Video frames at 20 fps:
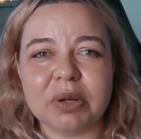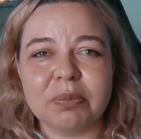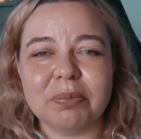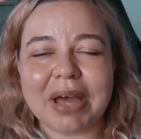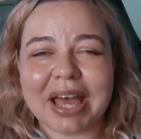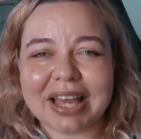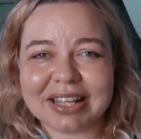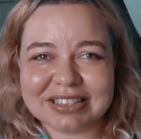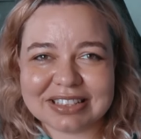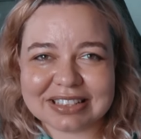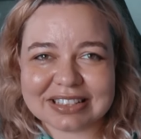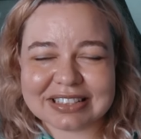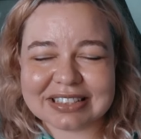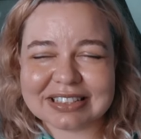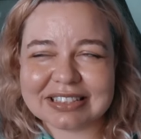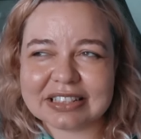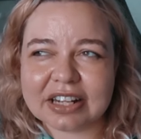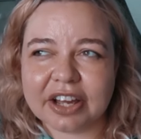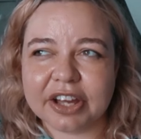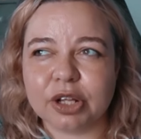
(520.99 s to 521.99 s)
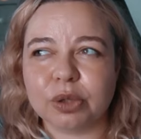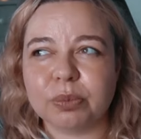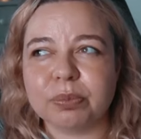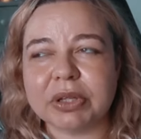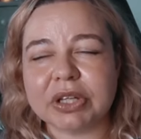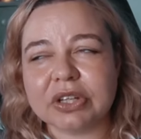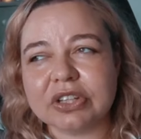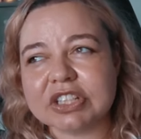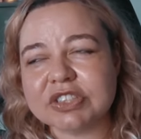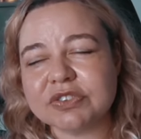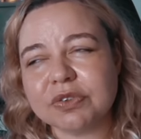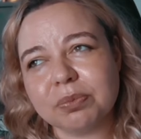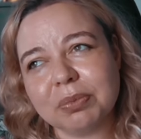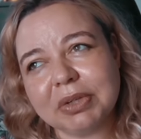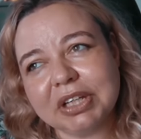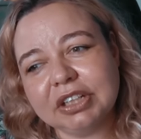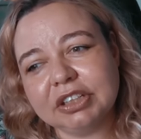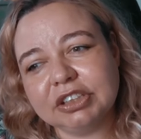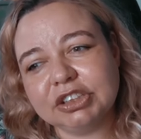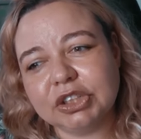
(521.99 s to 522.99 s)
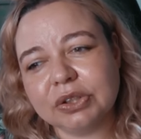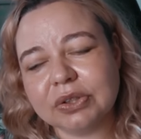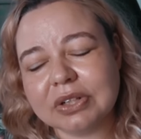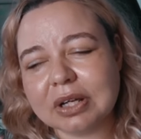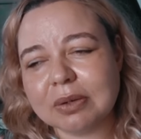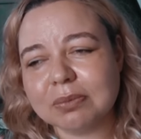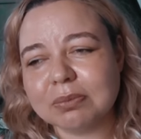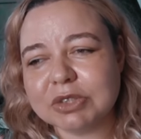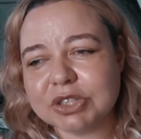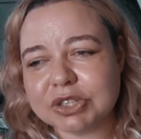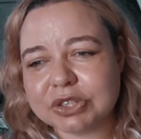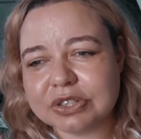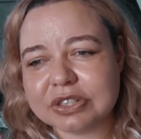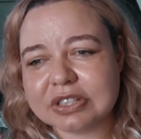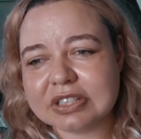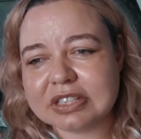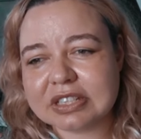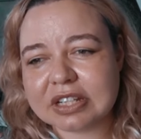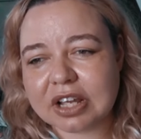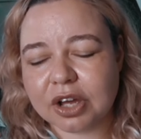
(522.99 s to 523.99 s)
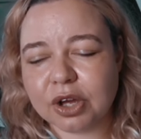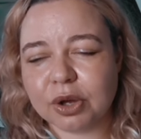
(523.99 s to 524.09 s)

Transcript: back to the style because for me, Cho Nam-ju's